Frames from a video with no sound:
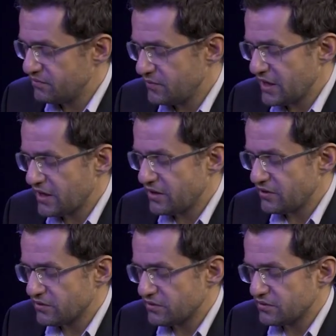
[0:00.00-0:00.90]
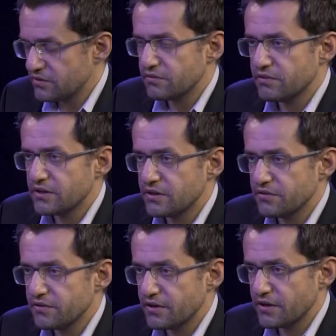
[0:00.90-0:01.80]
Black cannot defend
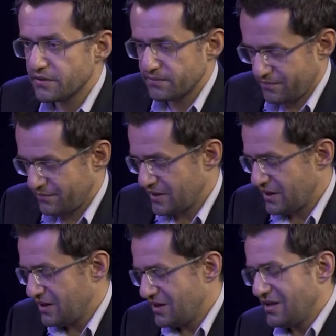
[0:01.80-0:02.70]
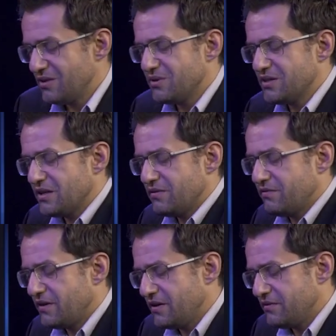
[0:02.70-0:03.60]
everything. He went
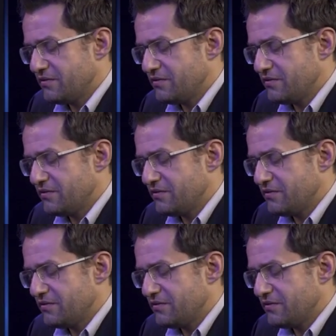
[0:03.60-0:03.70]
a5